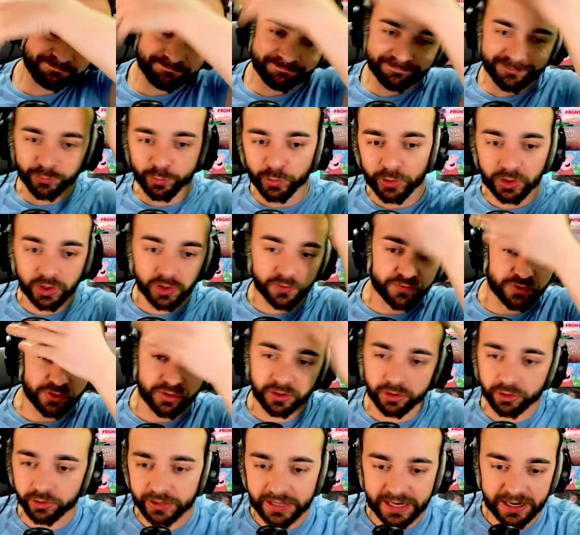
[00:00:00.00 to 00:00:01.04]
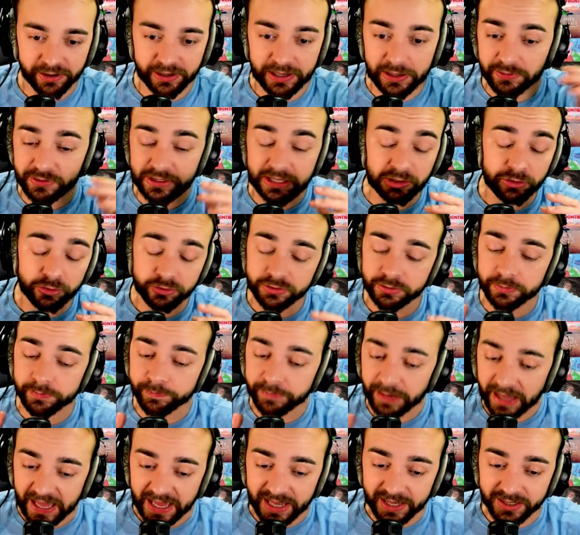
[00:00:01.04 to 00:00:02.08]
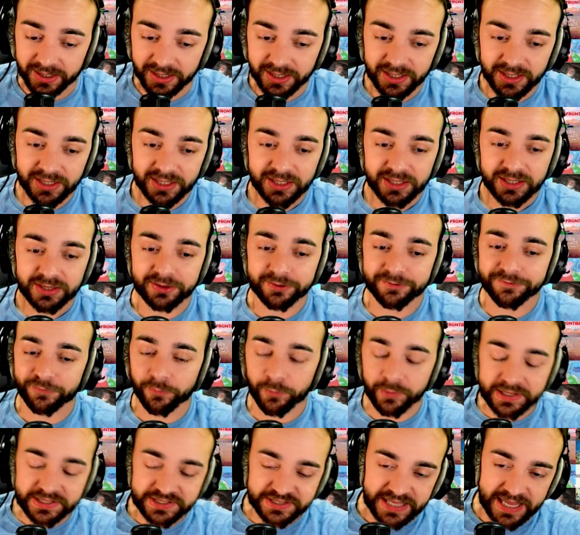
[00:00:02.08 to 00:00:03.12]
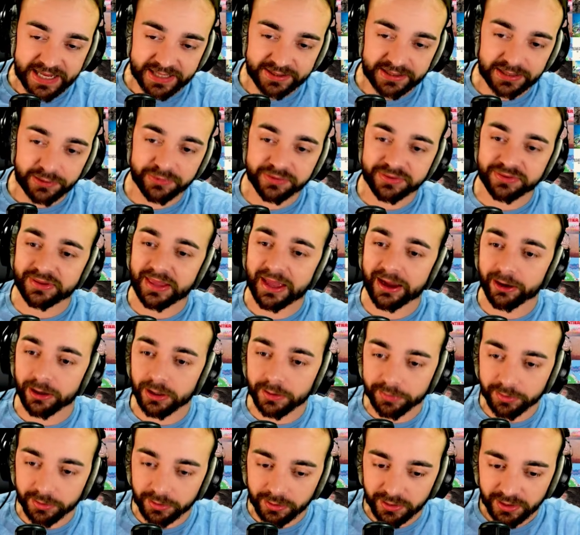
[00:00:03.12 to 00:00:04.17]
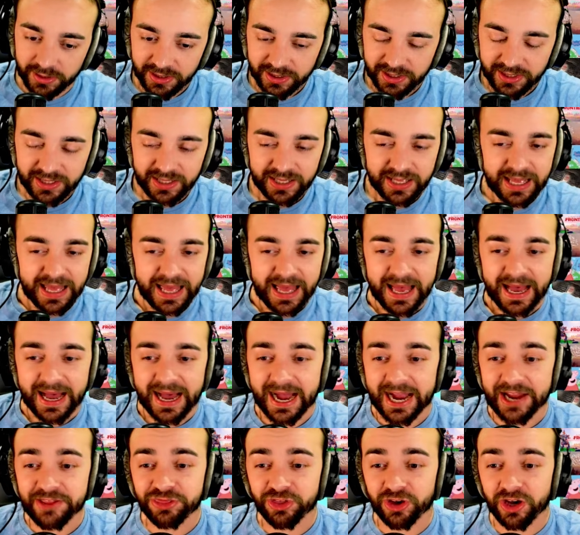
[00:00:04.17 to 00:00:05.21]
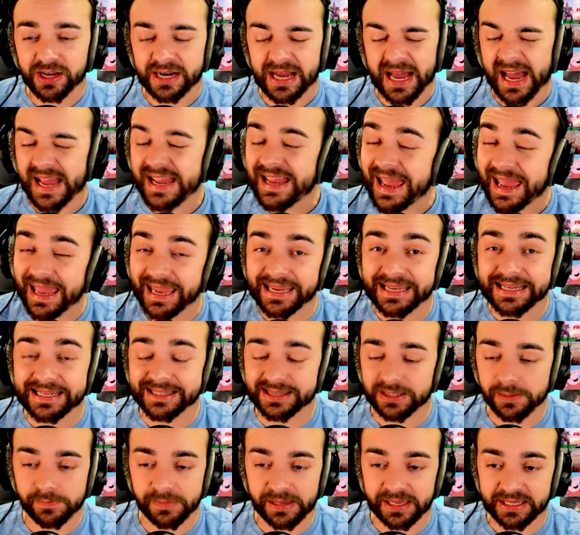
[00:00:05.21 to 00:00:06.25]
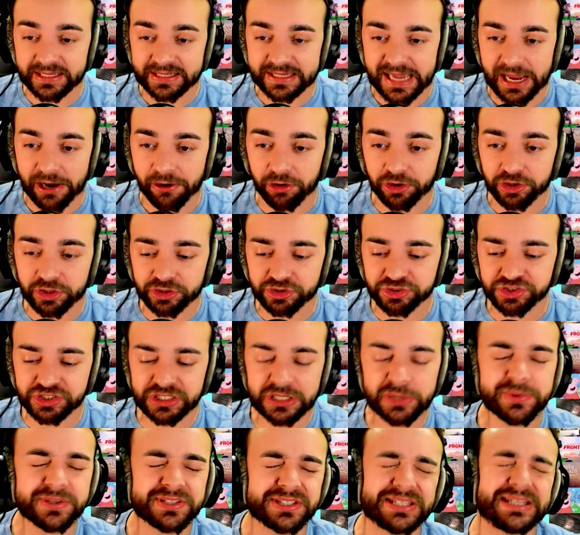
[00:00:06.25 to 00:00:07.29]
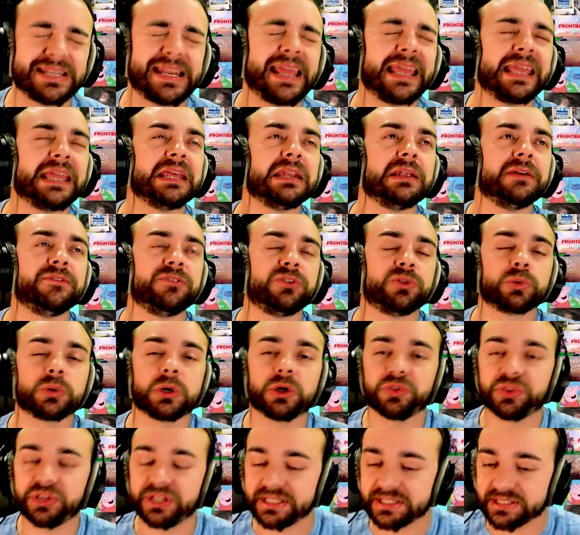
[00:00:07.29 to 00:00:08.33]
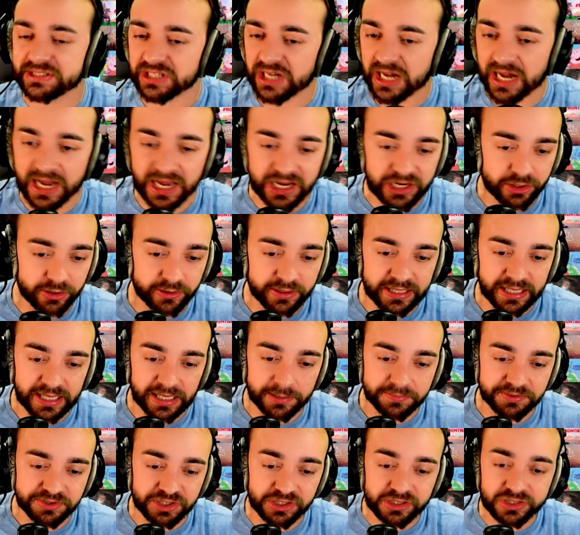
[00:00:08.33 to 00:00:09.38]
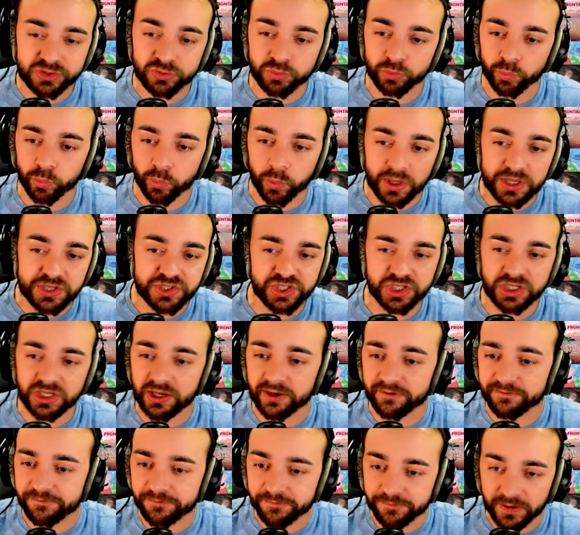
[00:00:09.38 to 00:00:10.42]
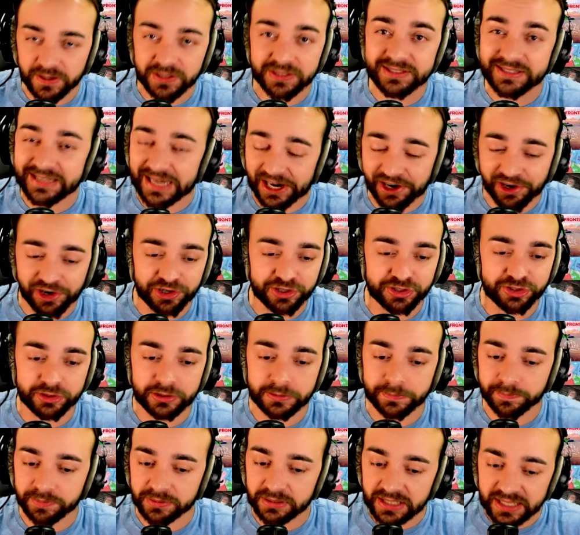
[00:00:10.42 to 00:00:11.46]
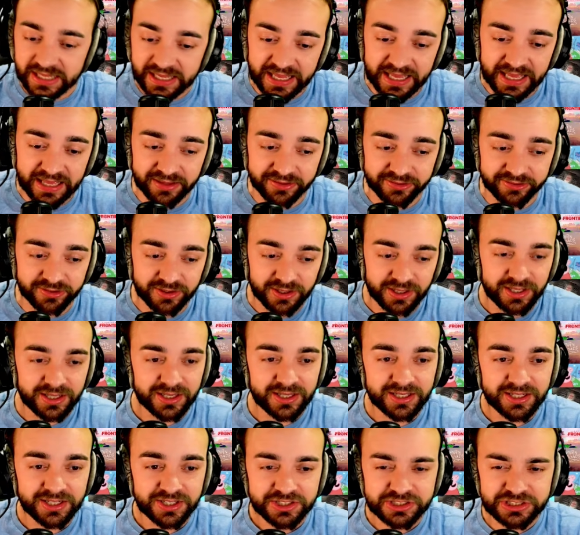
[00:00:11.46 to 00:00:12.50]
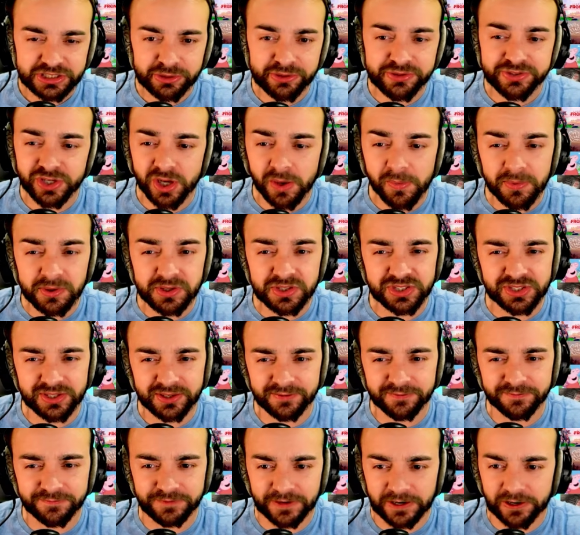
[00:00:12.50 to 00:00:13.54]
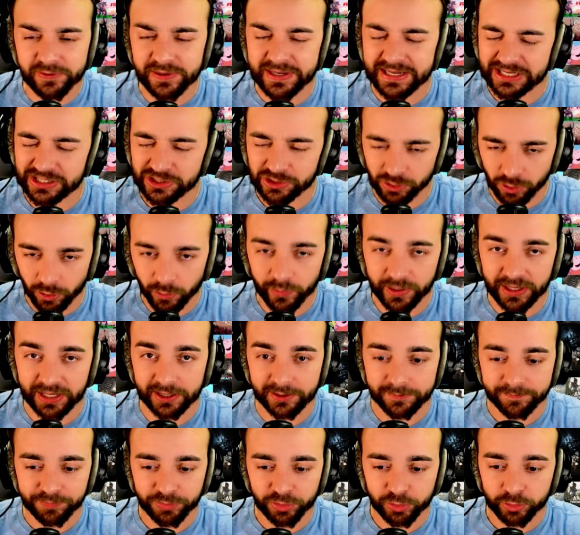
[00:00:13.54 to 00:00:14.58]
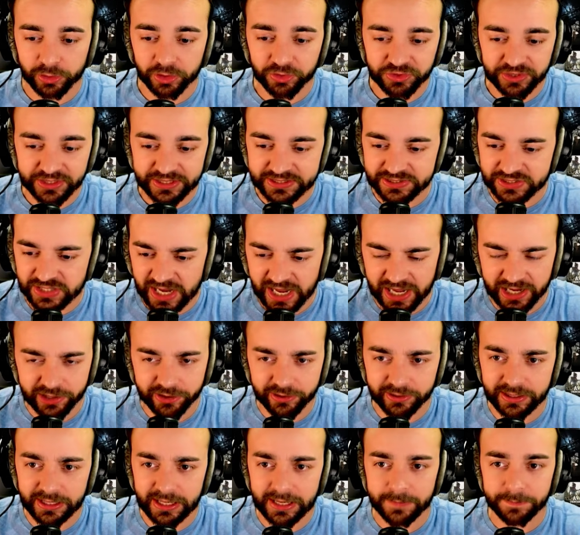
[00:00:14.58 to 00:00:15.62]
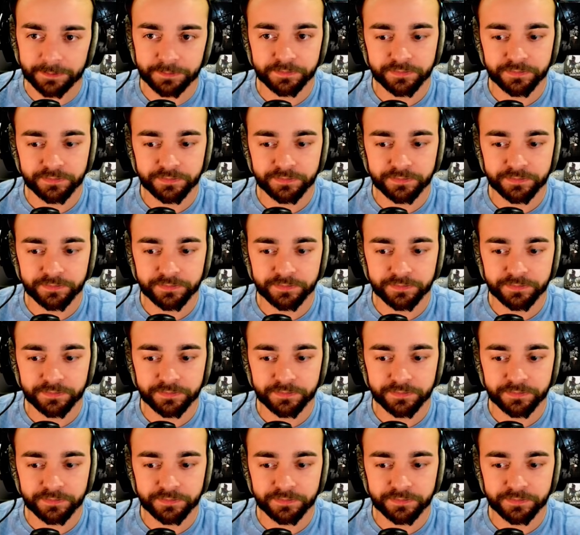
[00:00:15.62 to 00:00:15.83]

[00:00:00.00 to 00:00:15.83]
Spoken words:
went over her hair. It looked bad. The voice acting was terrible. I hated the main character. She was negative throughout the entire game. She just wasn't a fun character to play as. She was almost very annoying throughout the entire game.